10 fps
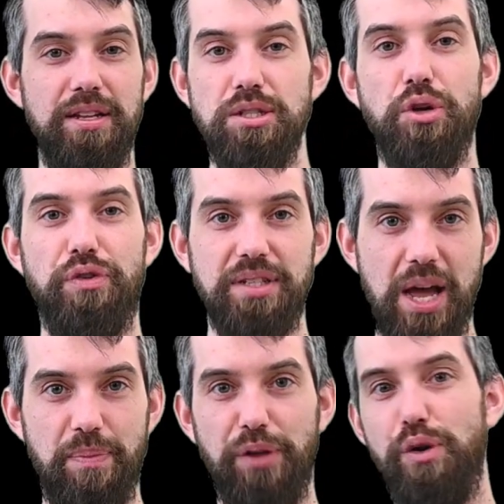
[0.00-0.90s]
So for
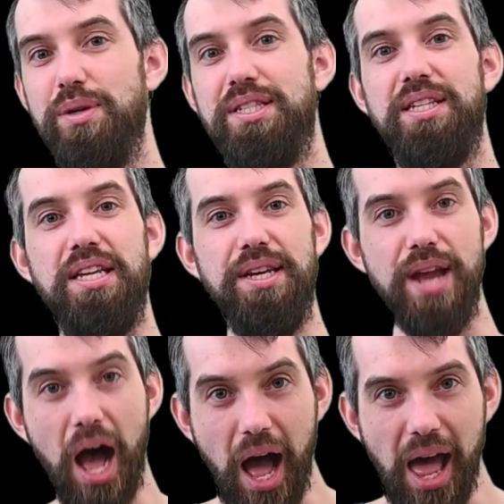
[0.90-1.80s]
example, if it was
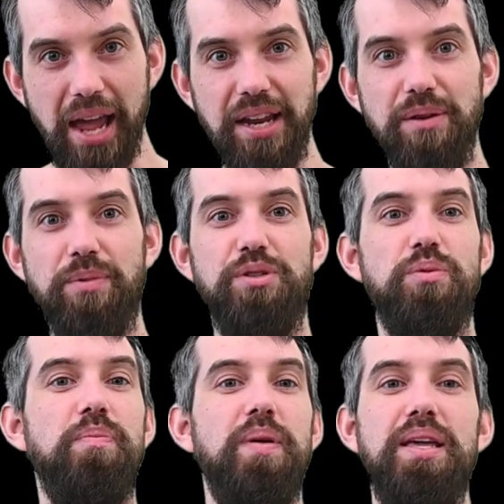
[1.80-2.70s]
C9, which
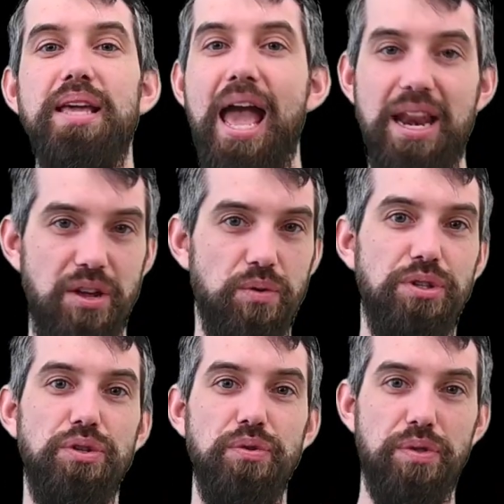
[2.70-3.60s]
would be n equal
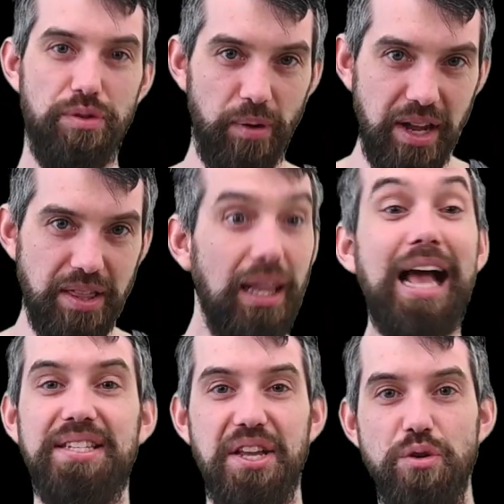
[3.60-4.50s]
to 3, the
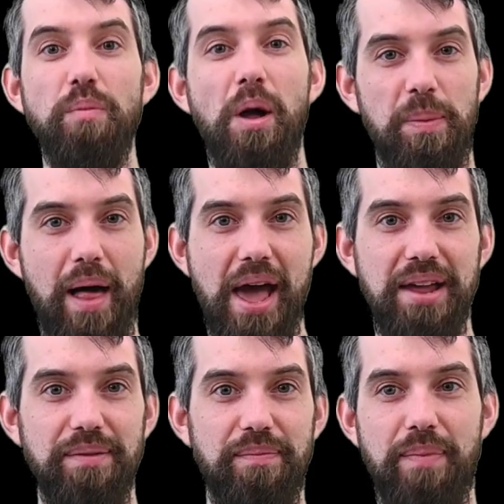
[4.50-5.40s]
last thing you would
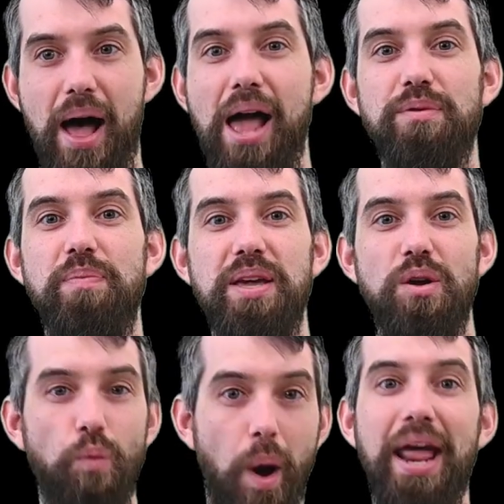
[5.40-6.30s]
multiply by would
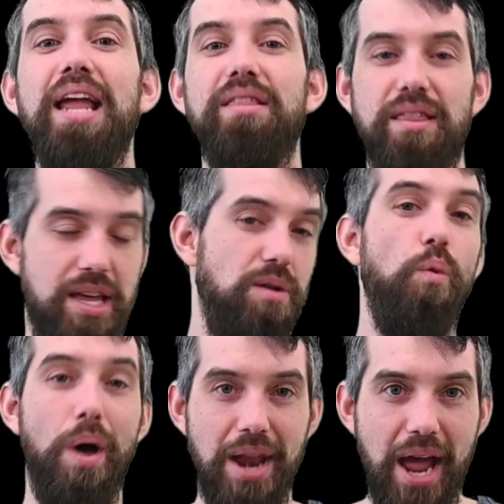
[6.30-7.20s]
be 1/8 and then
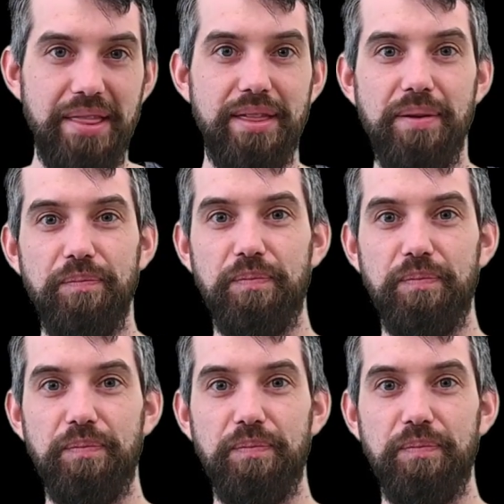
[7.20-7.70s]
1/9.